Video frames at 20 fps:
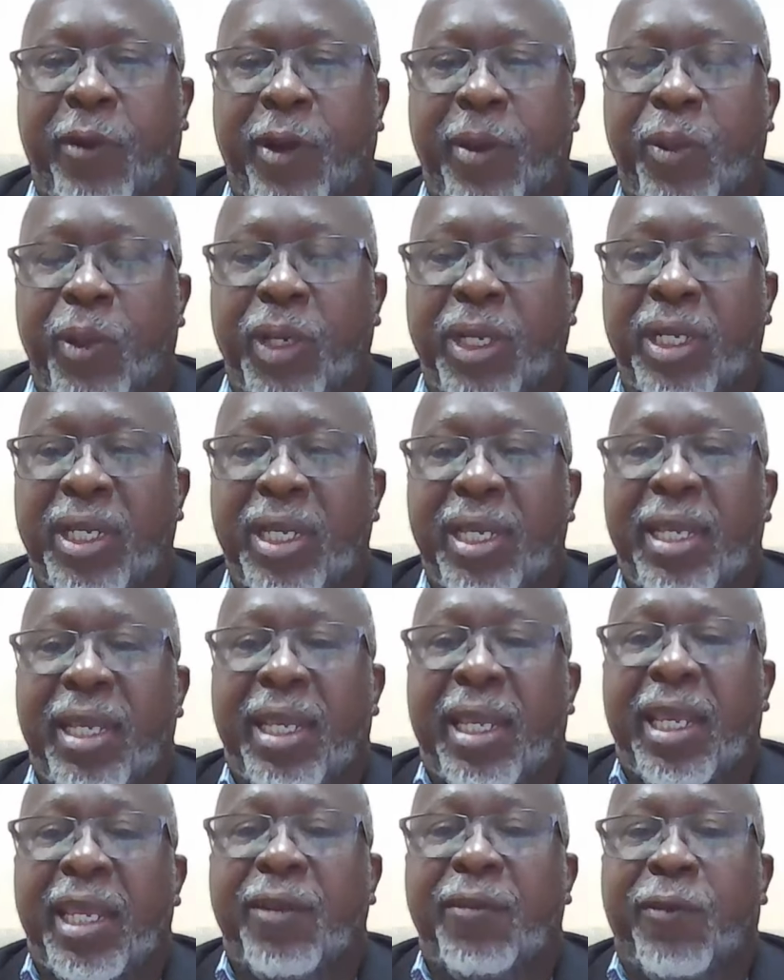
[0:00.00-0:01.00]
framework
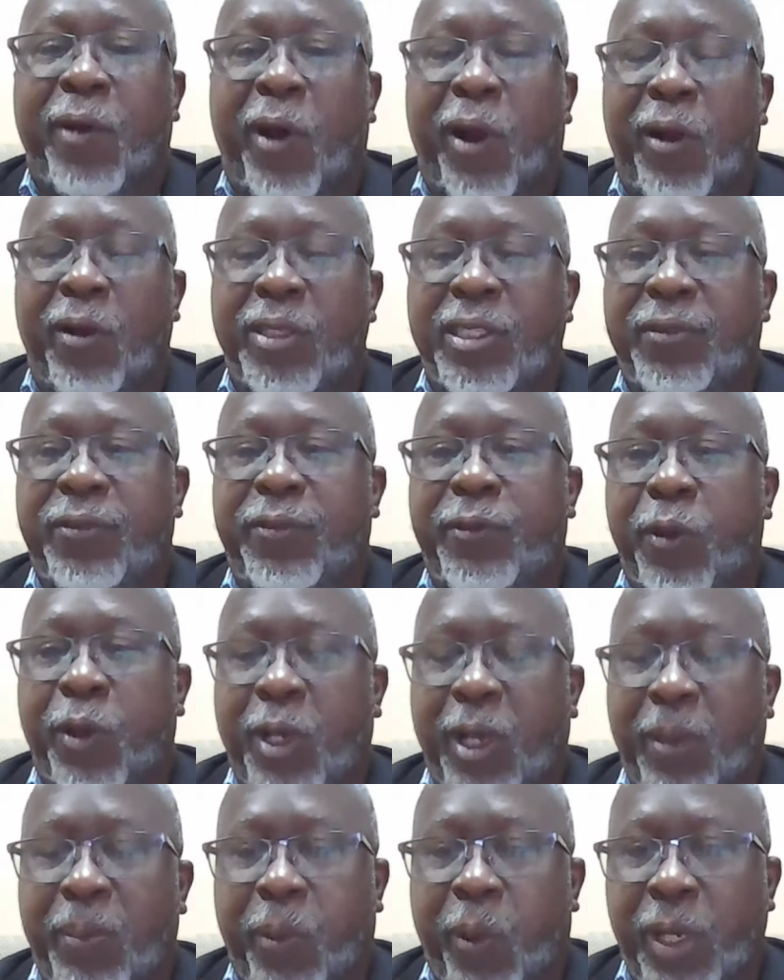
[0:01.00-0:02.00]
involves
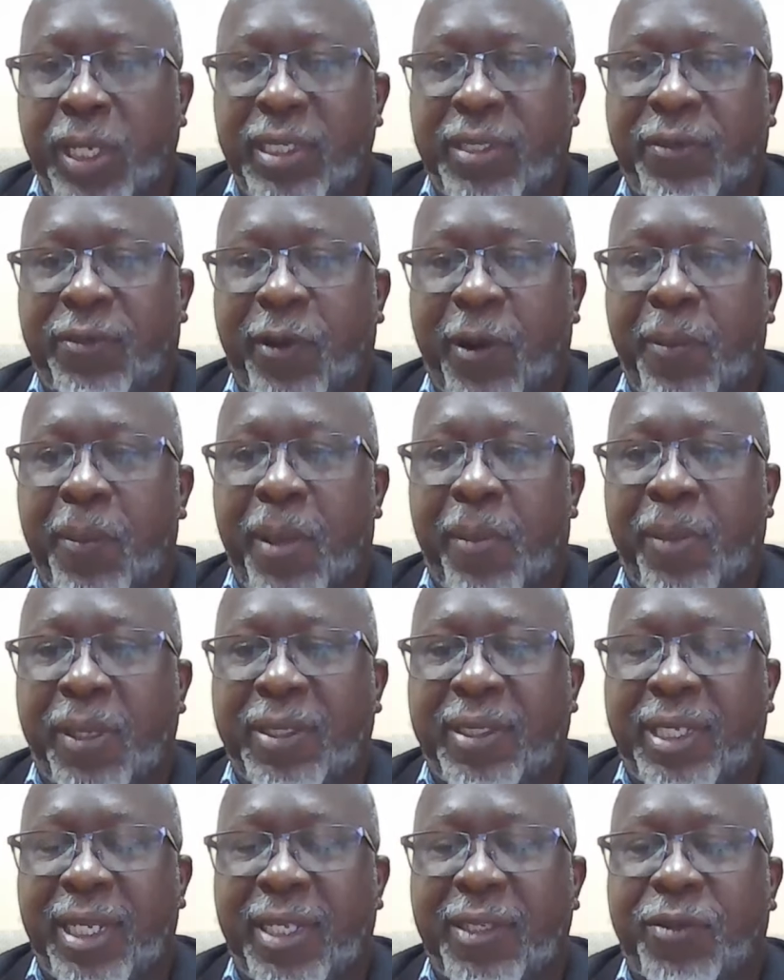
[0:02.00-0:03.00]
focal points from
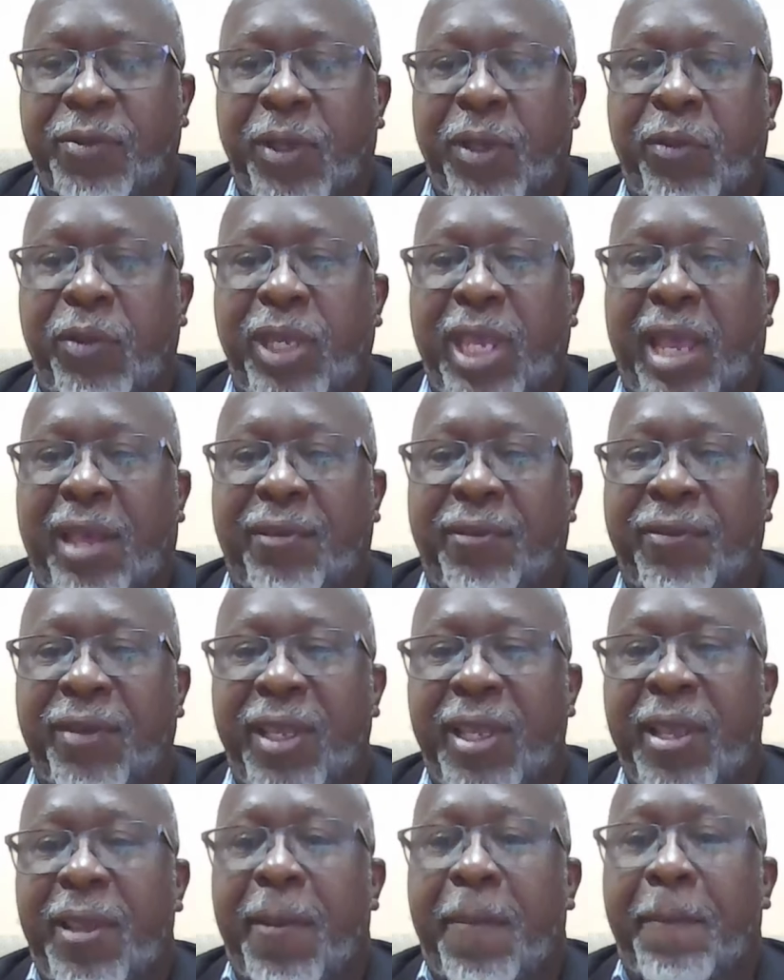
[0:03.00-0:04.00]
member states, where we
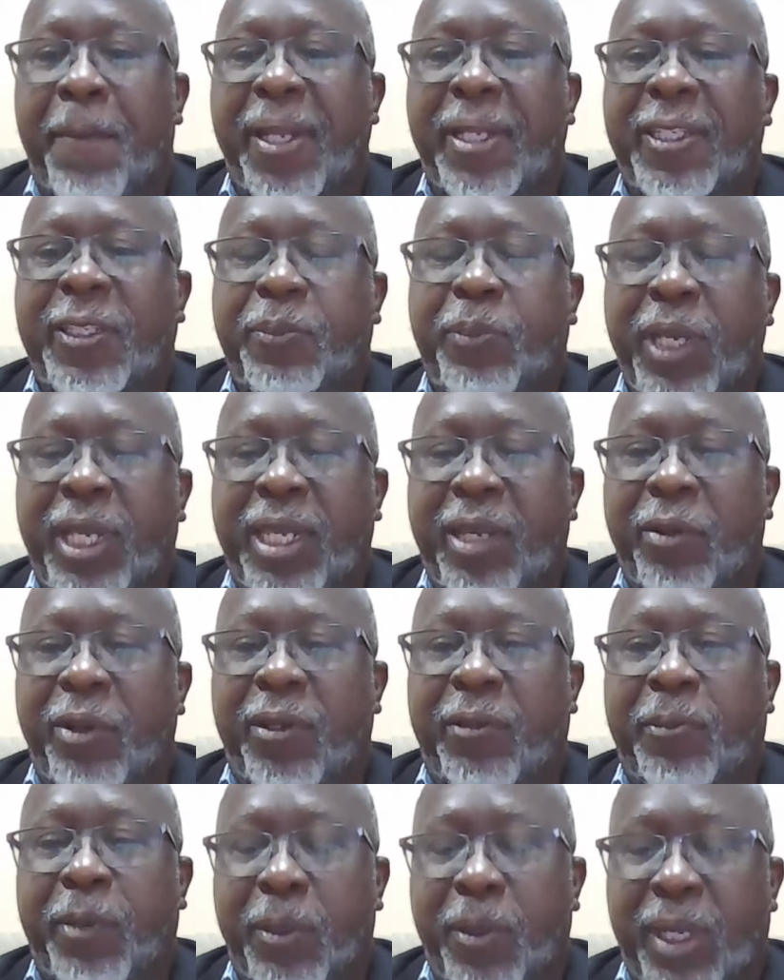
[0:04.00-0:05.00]
have been speaking
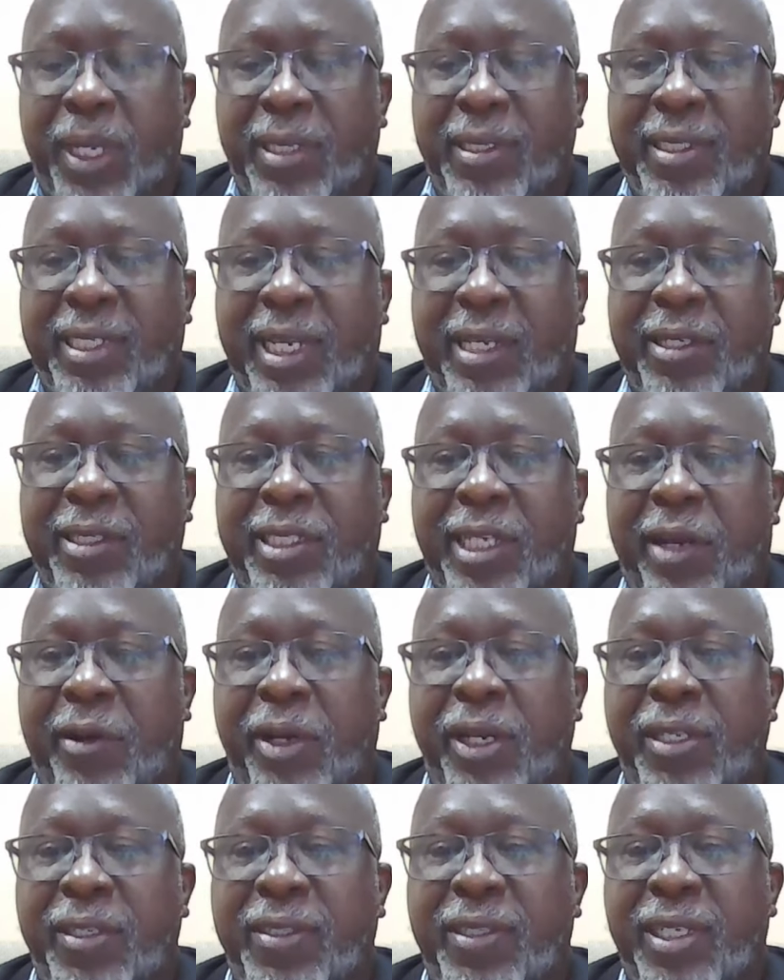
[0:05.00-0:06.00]
with permanent
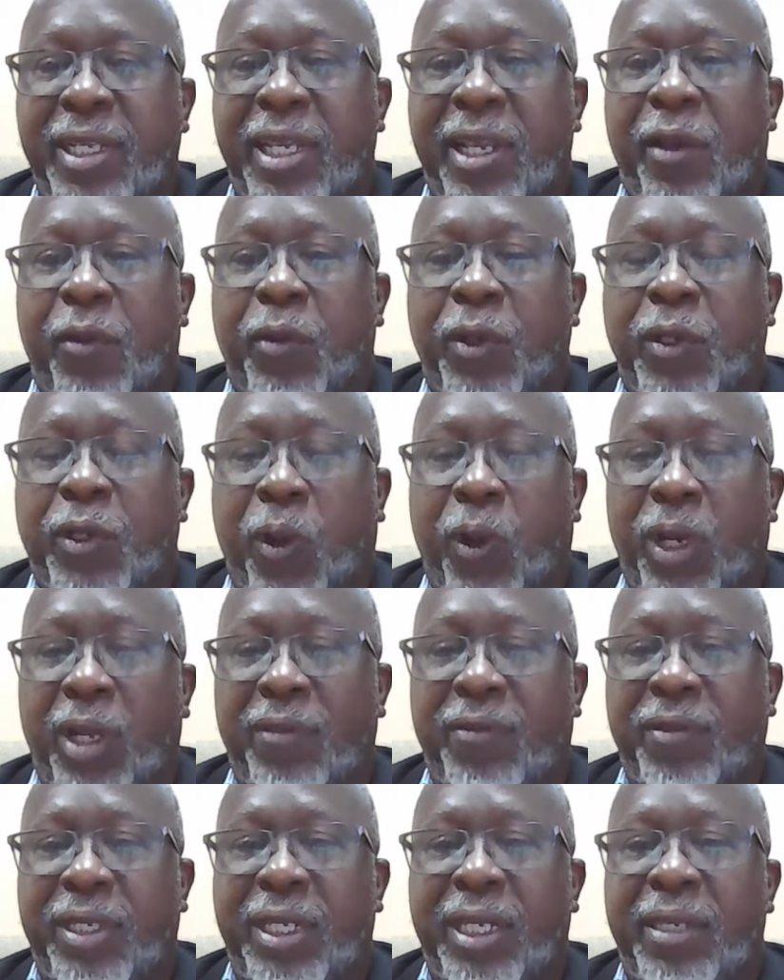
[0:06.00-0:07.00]
secretaries, with
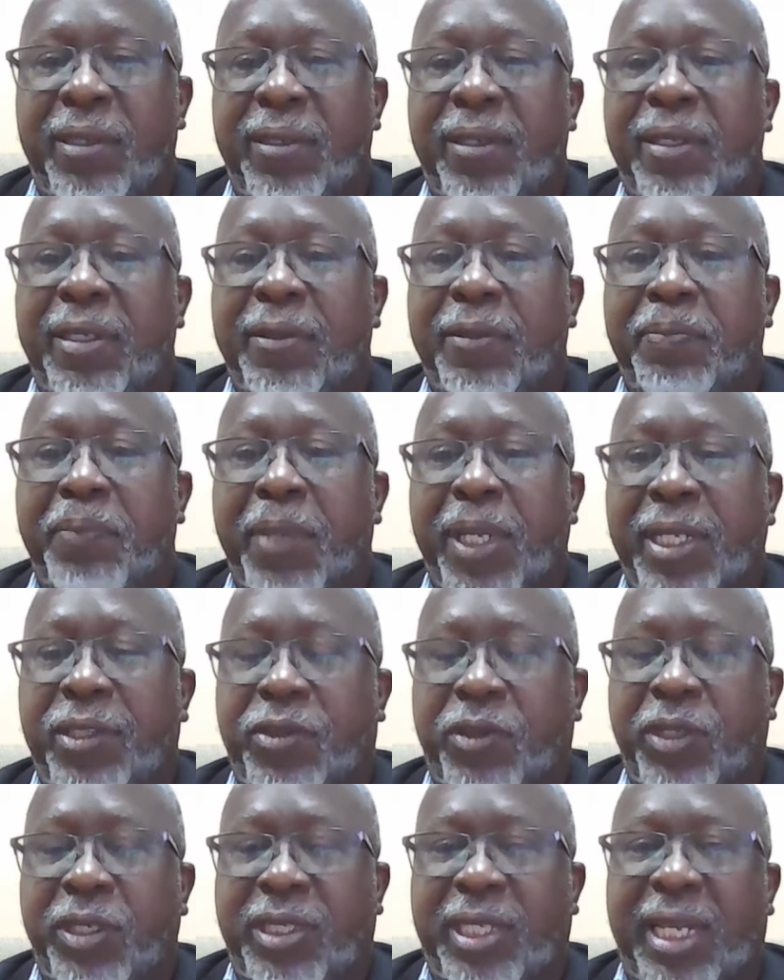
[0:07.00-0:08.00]
all of the
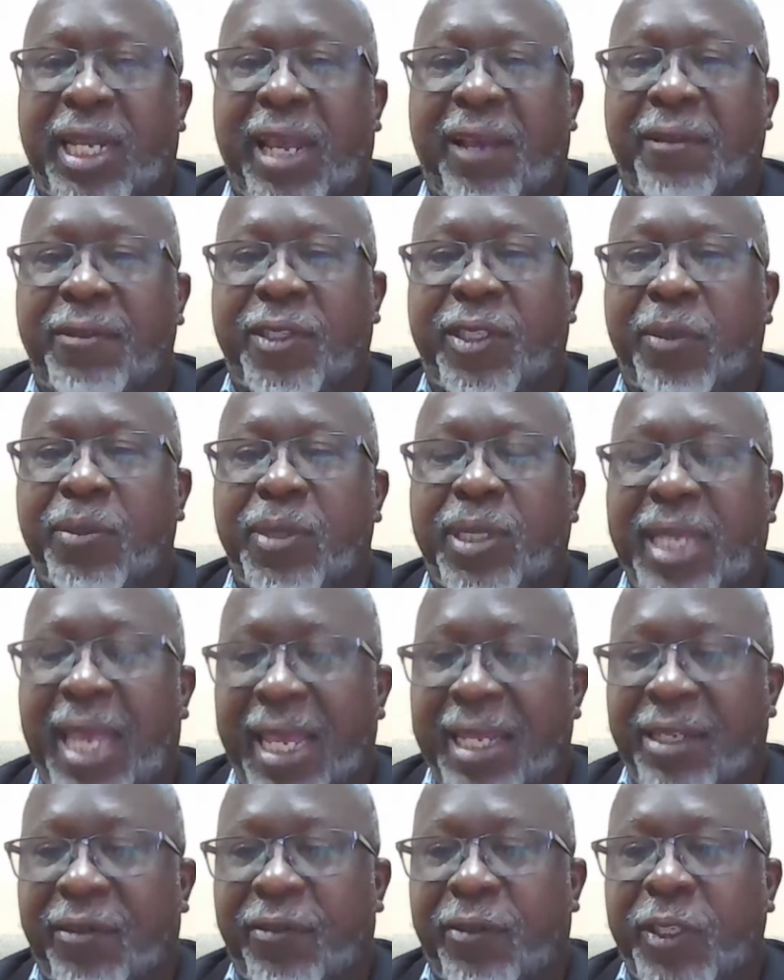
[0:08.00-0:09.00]
ministries that have some
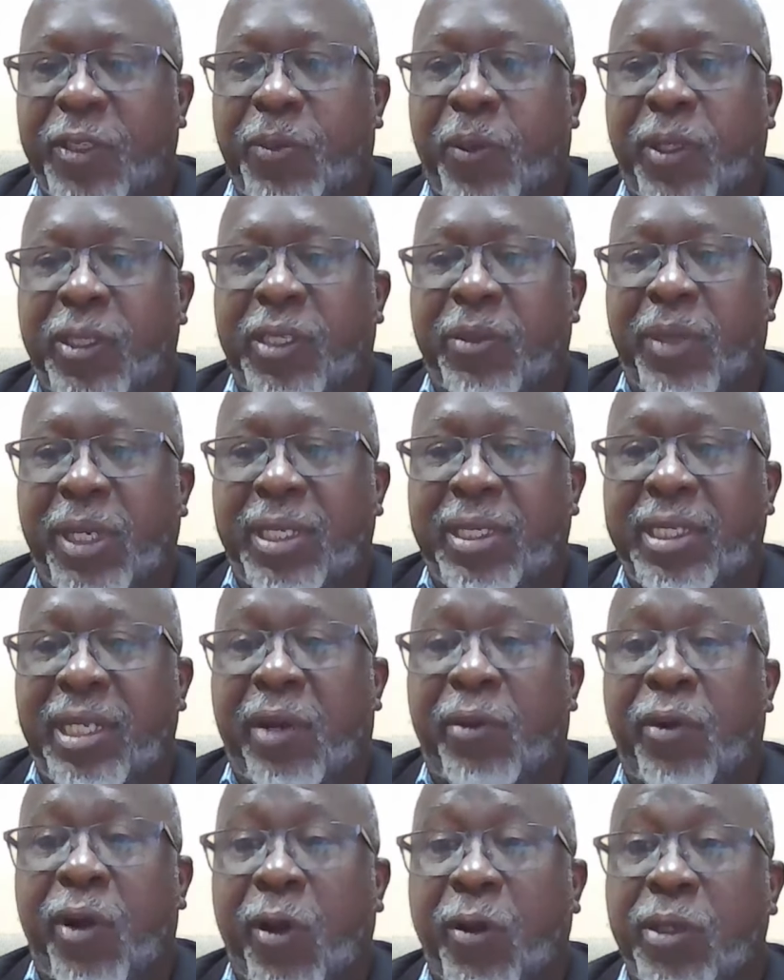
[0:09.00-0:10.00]
kind of
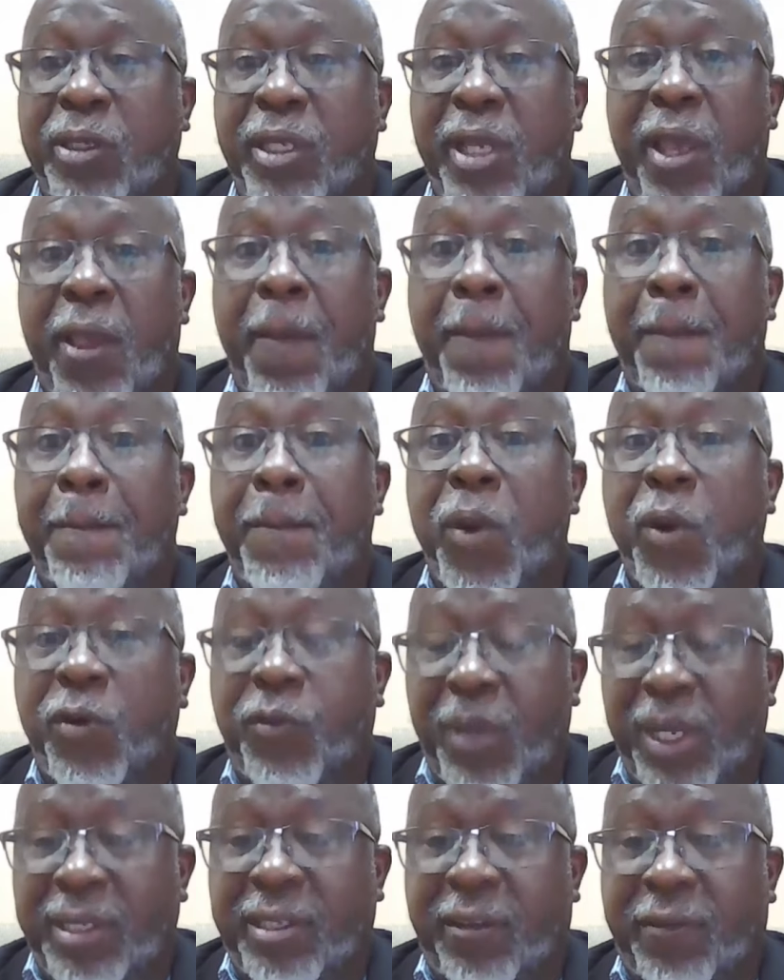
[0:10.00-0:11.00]
responsibility around
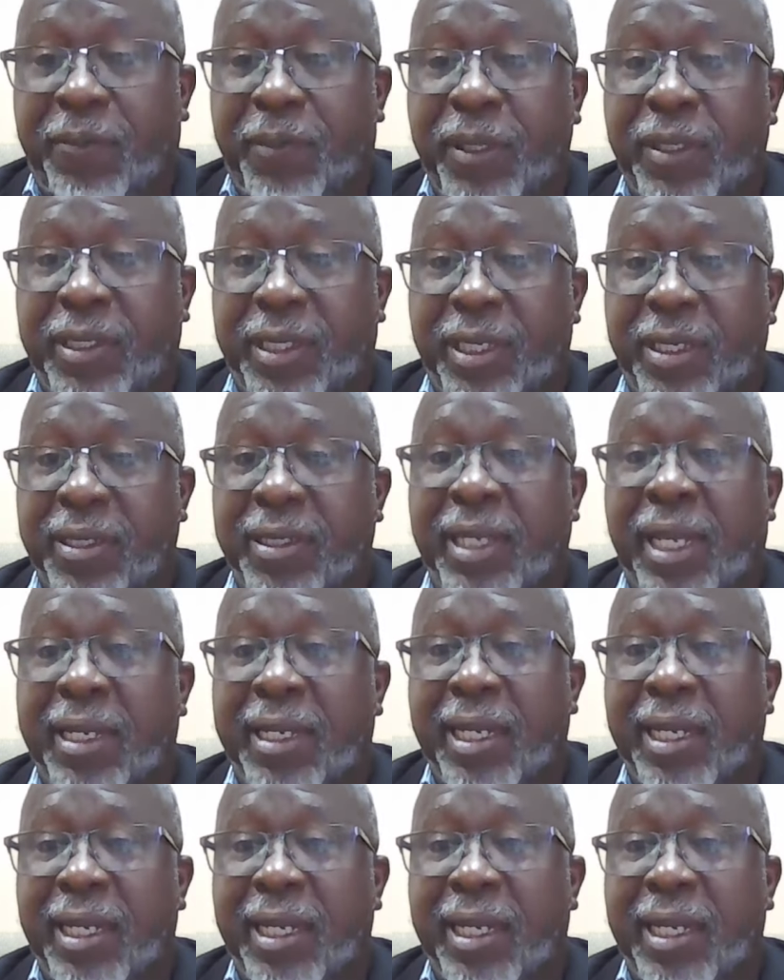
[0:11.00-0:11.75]
movement of persons.